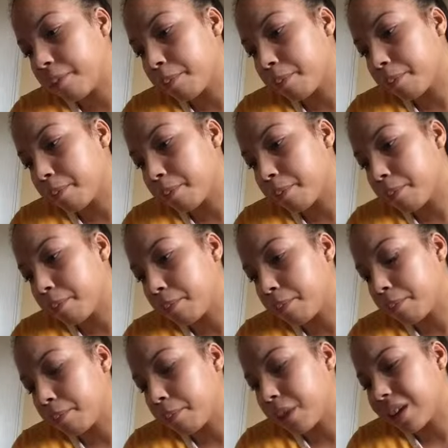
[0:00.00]

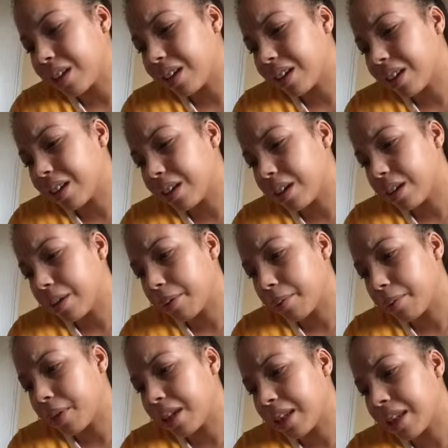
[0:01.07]
Men
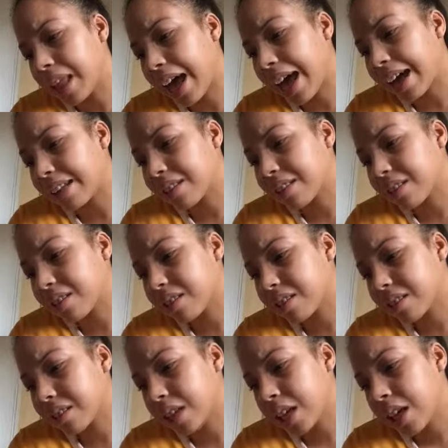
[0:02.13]

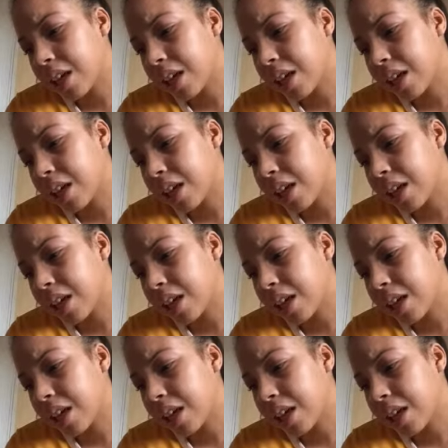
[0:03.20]
Menans